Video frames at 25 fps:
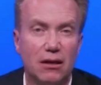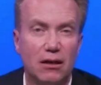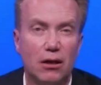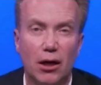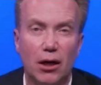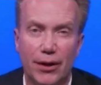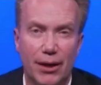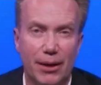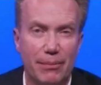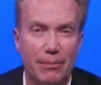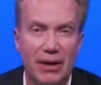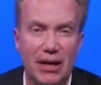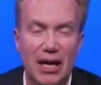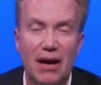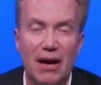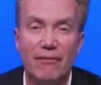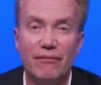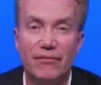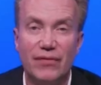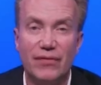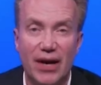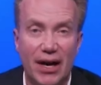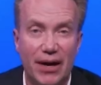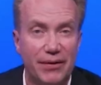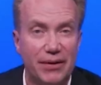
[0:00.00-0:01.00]
going to be a
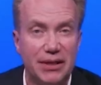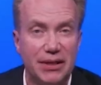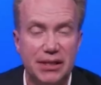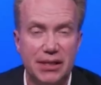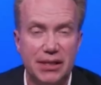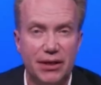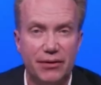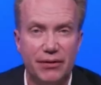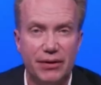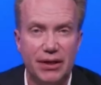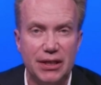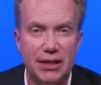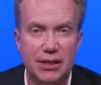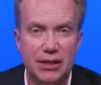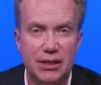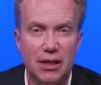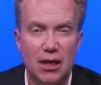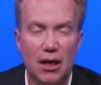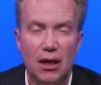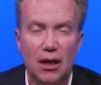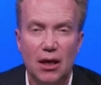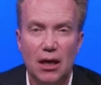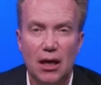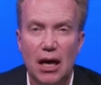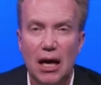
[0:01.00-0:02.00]
very serious
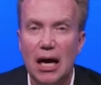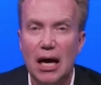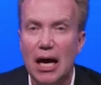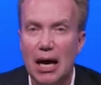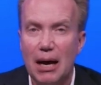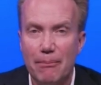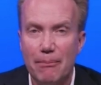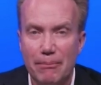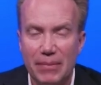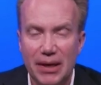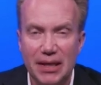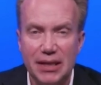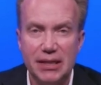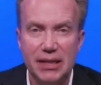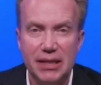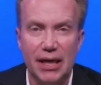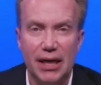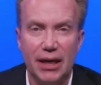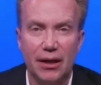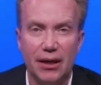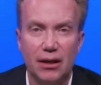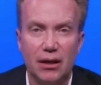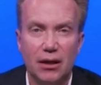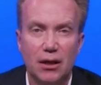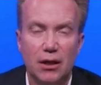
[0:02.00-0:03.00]
uh,
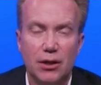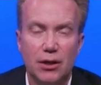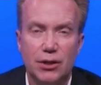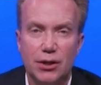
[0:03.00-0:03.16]
meeting.